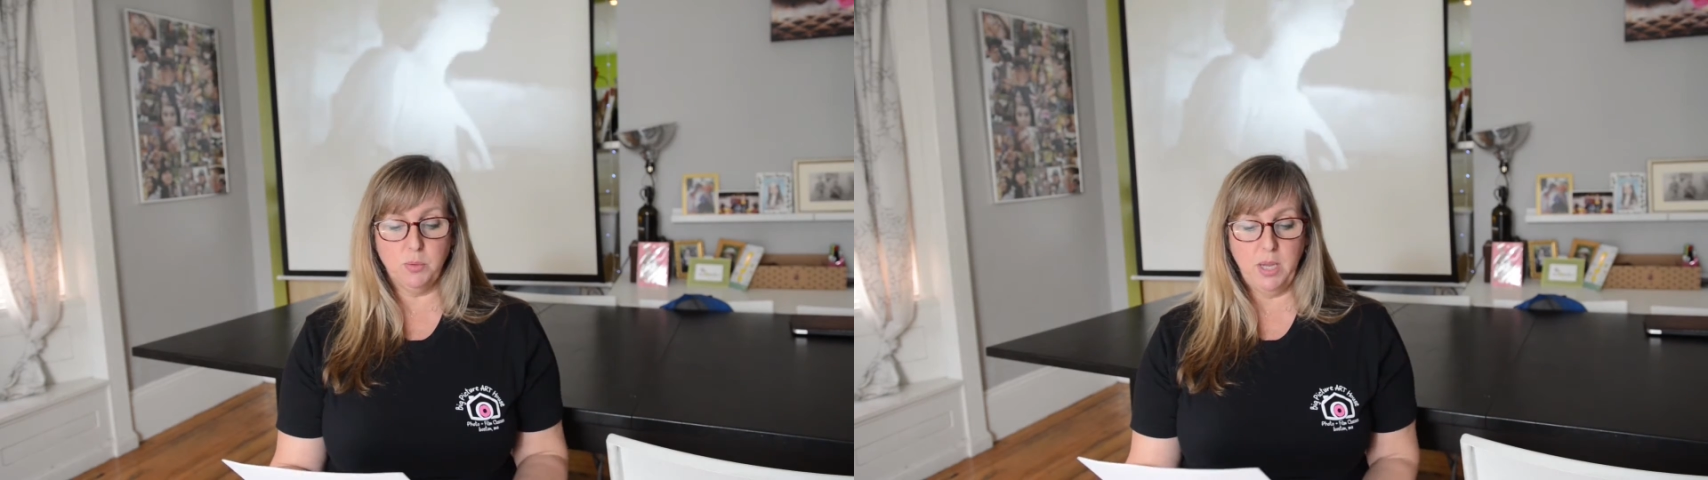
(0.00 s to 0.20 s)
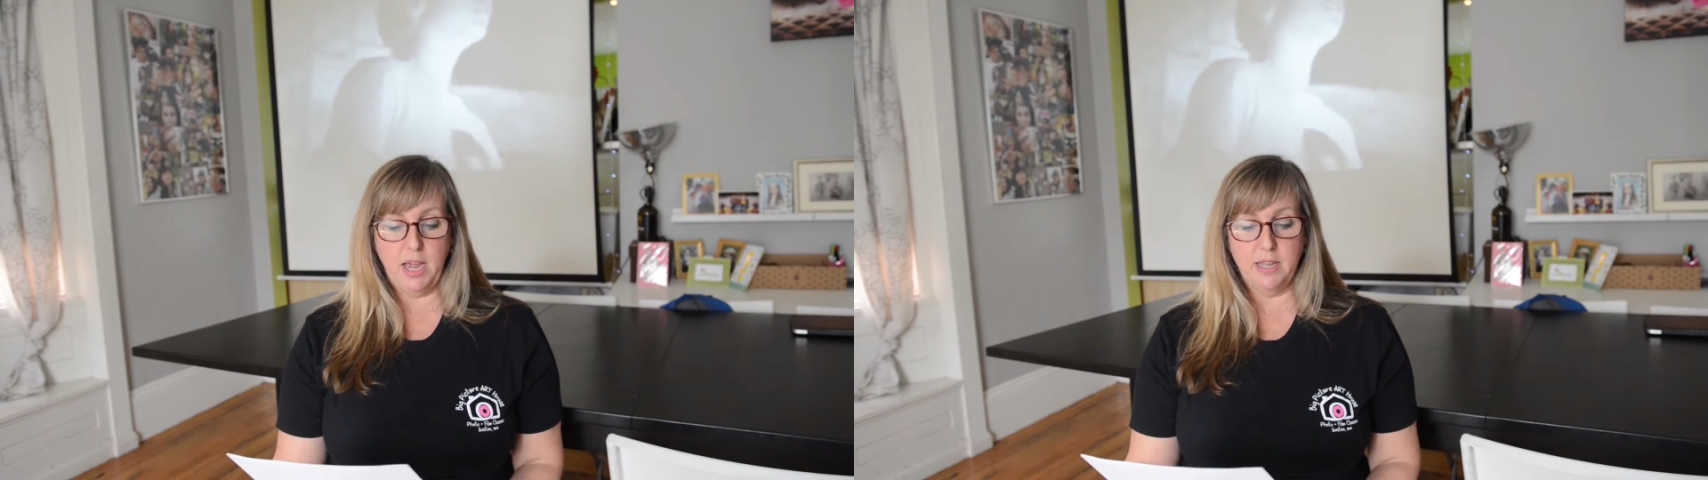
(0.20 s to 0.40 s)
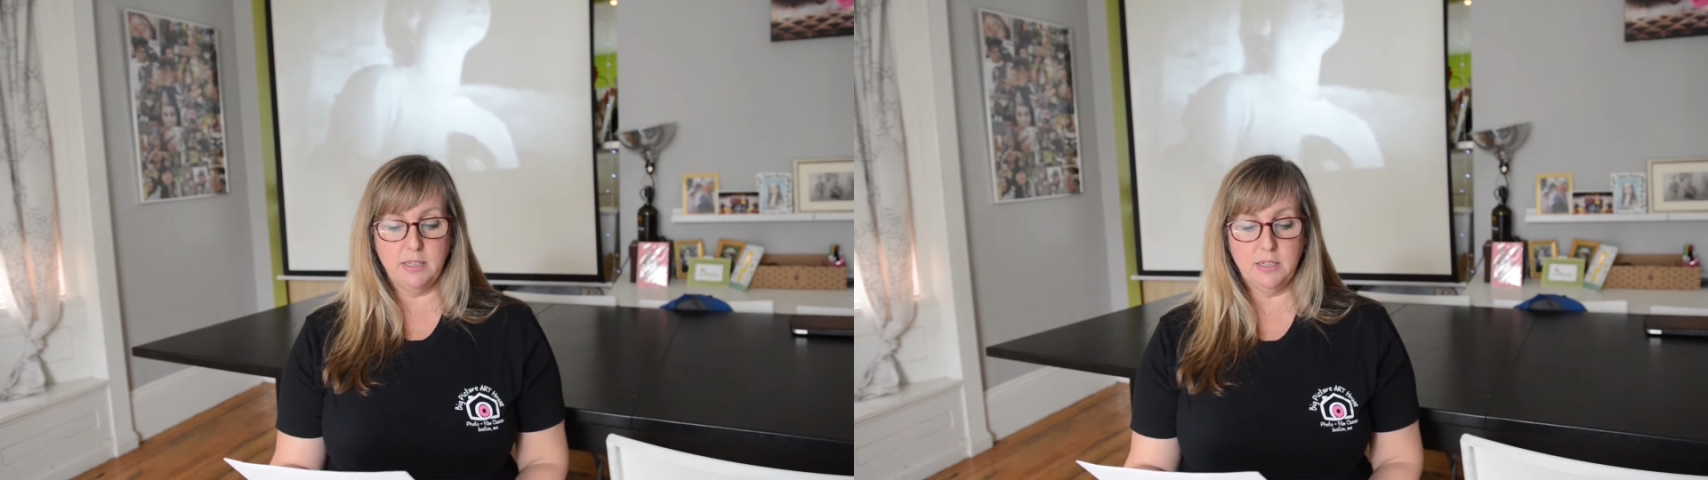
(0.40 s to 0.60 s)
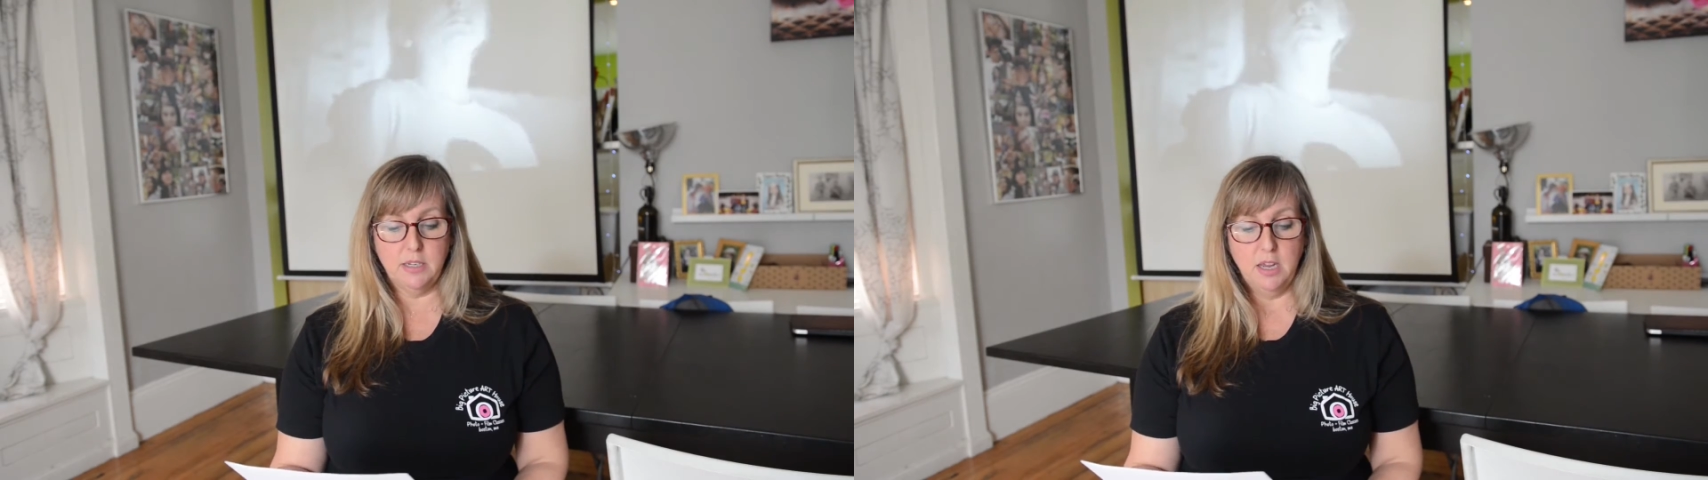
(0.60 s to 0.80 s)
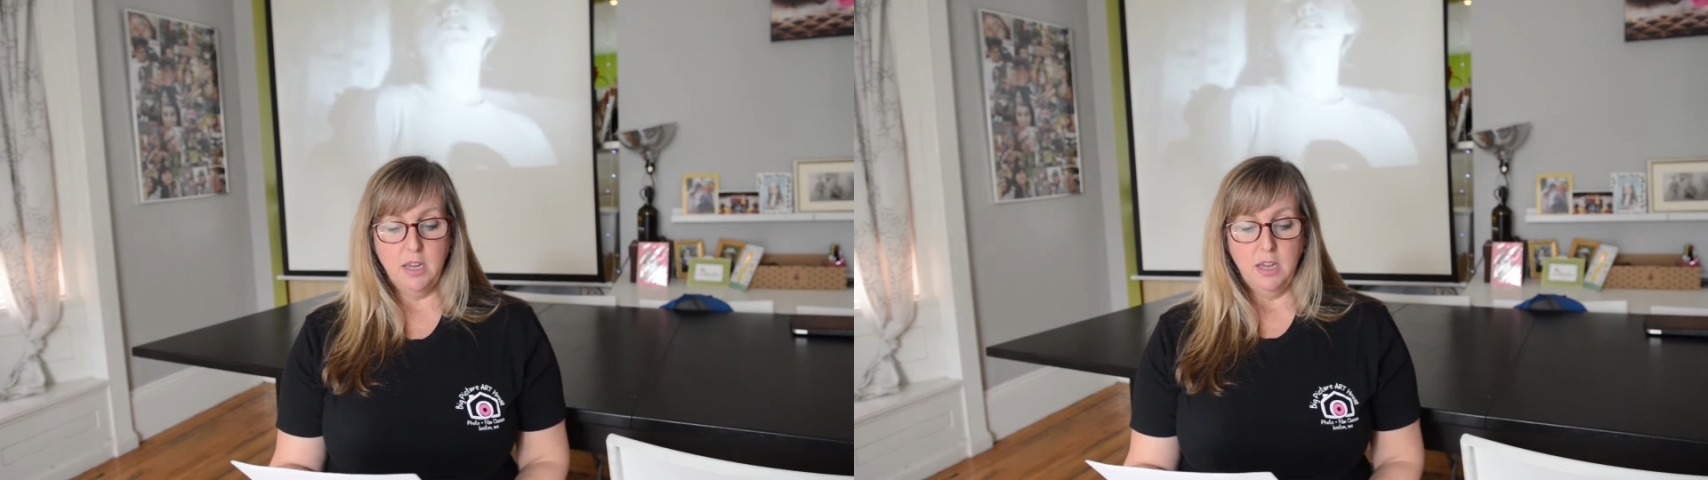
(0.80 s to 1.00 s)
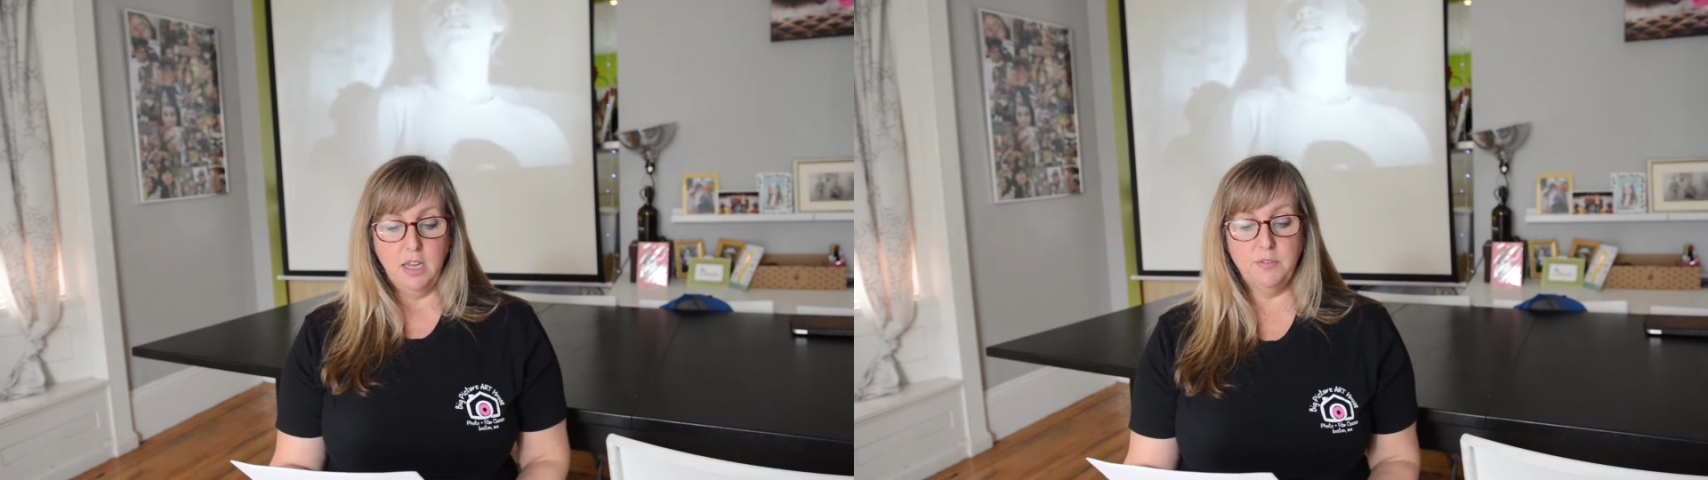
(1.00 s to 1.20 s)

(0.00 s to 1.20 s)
we asked, if